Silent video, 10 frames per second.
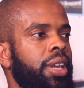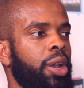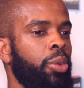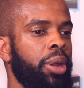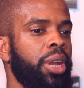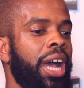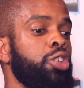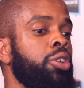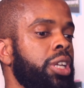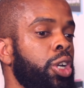Yeah, when
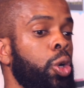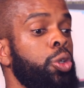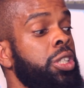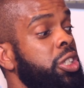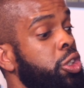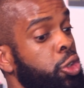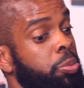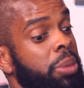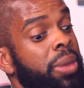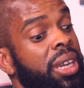actually coaches
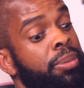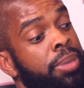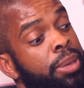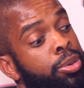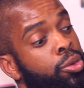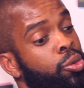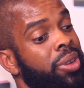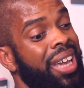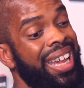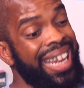should be making people
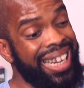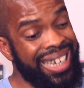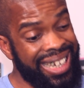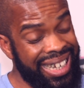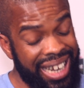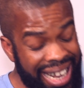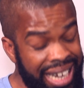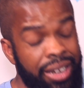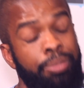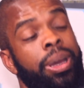
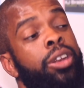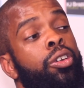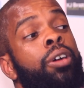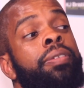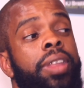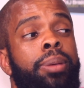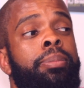independent of them.